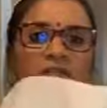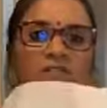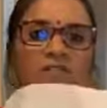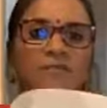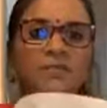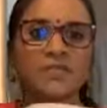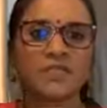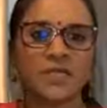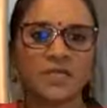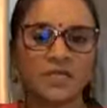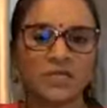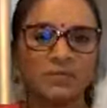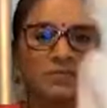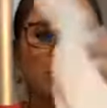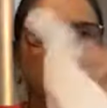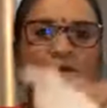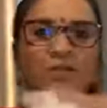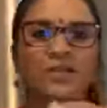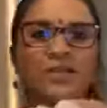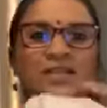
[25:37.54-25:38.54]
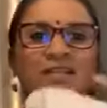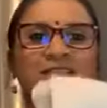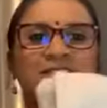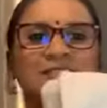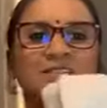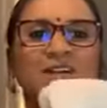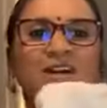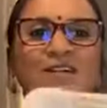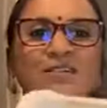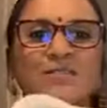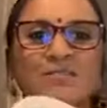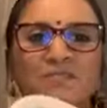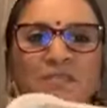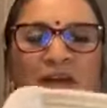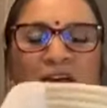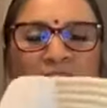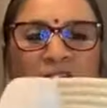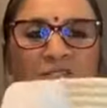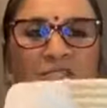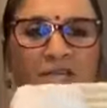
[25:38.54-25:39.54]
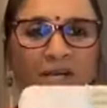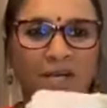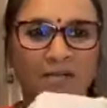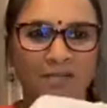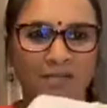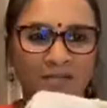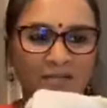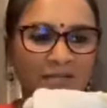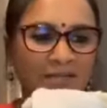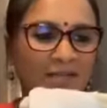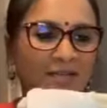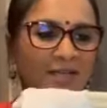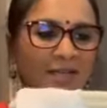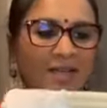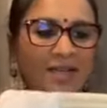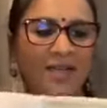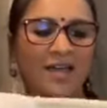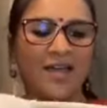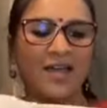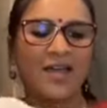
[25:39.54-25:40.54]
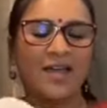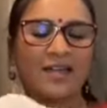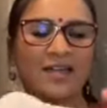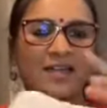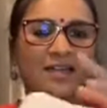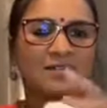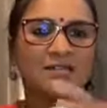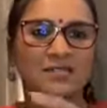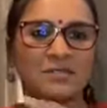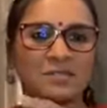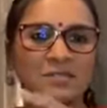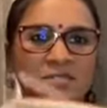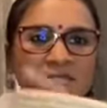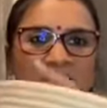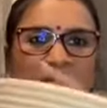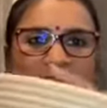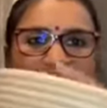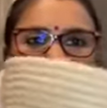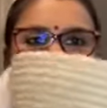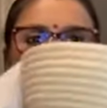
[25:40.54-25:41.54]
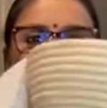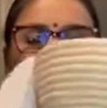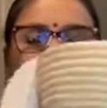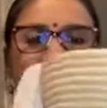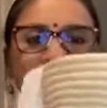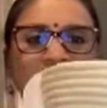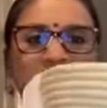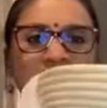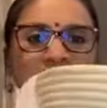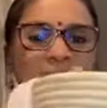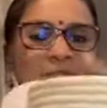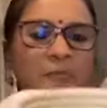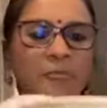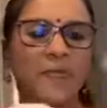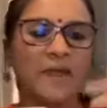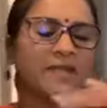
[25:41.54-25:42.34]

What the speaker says: This particular bowl is called a Banneton, and this was a gift to me.